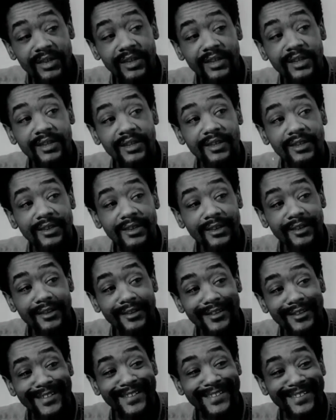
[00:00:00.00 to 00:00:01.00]
and
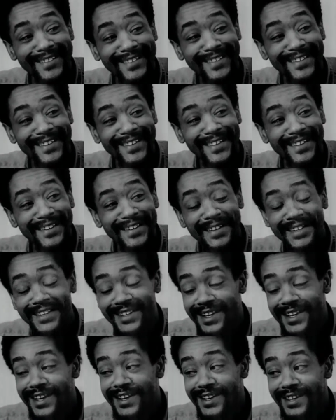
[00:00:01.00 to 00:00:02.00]

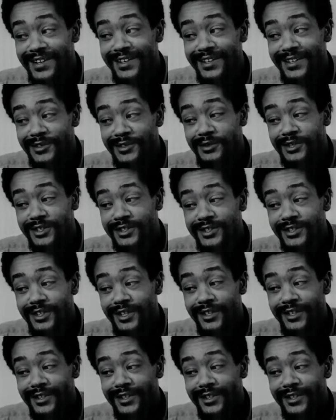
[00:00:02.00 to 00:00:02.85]
I would